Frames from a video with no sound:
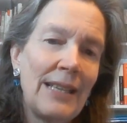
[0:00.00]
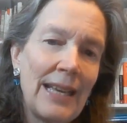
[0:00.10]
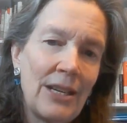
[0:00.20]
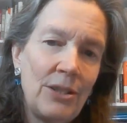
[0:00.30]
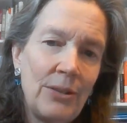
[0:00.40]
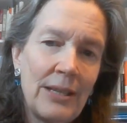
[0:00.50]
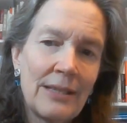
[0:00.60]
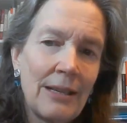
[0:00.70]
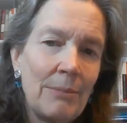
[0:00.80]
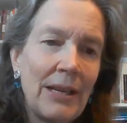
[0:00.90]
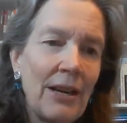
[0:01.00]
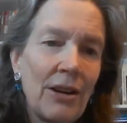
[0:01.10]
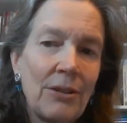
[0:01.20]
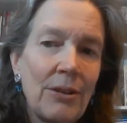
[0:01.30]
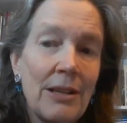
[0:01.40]
attitude that has come to
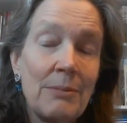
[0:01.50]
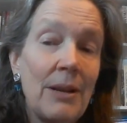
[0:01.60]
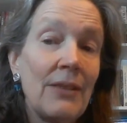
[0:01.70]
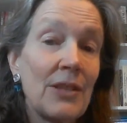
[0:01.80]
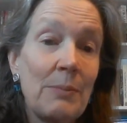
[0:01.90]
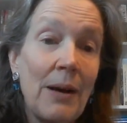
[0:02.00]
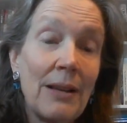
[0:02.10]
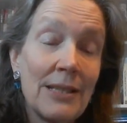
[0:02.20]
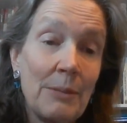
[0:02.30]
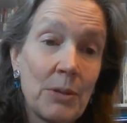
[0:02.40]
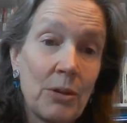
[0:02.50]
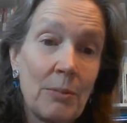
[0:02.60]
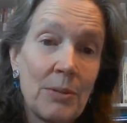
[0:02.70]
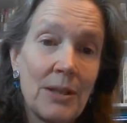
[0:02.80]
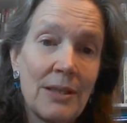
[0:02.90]
characterize many of its policy
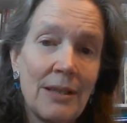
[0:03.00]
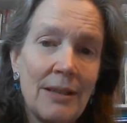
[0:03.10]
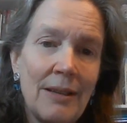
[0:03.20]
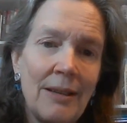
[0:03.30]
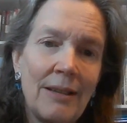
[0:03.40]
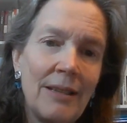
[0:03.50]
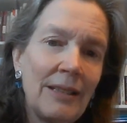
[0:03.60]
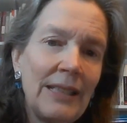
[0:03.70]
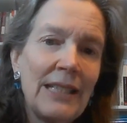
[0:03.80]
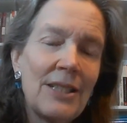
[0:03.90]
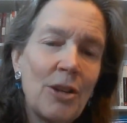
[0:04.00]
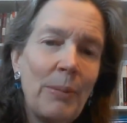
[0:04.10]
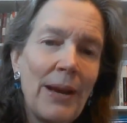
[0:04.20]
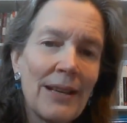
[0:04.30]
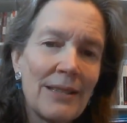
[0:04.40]
prescriptions. The elites know
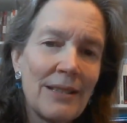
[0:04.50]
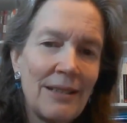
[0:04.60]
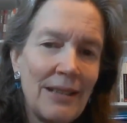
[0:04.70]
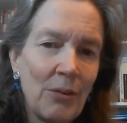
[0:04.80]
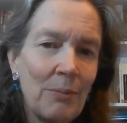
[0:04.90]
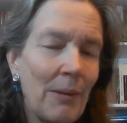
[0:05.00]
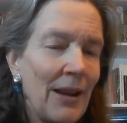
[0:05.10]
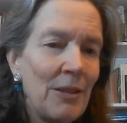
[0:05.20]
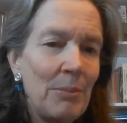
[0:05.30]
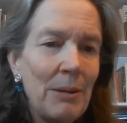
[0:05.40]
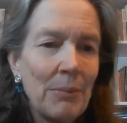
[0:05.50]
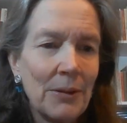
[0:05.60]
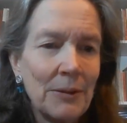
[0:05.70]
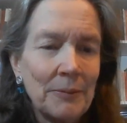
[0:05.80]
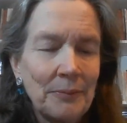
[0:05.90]
best, never mind the
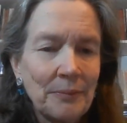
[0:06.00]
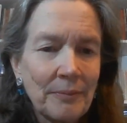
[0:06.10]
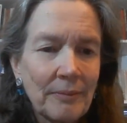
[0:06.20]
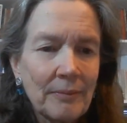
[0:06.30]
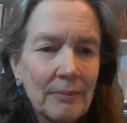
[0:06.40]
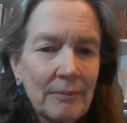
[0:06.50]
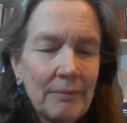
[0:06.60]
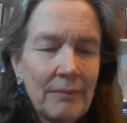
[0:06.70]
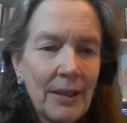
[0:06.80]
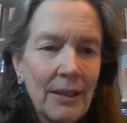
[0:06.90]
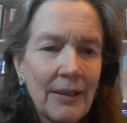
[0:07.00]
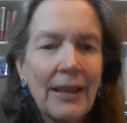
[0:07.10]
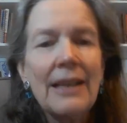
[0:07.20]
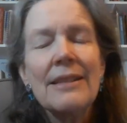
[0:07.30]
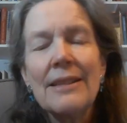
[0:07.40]
people. The
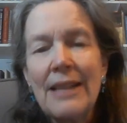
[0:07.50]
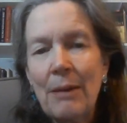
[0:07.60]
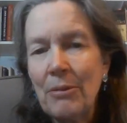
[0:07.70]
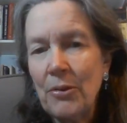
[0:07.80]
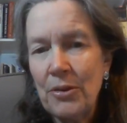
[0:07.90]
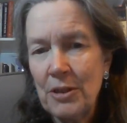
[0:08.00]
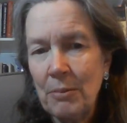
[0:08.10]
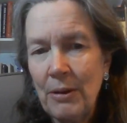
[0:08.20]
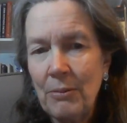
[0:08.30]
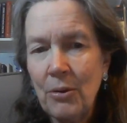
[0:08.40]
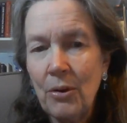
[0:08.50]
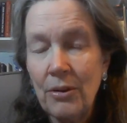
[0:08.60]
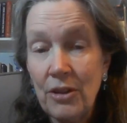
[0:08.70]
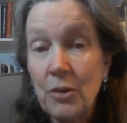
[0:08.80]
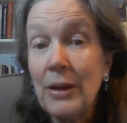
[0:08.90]
case is now before the Supreme Court,
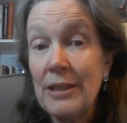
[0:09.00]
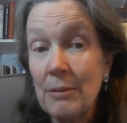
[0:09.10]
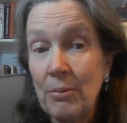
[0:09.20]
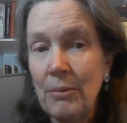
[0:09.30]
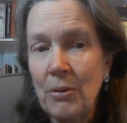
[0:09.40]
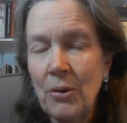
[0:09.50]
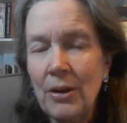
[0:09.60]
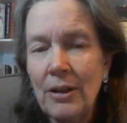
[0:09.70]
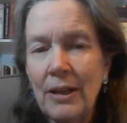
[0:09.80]
the U.S. Supreme Court.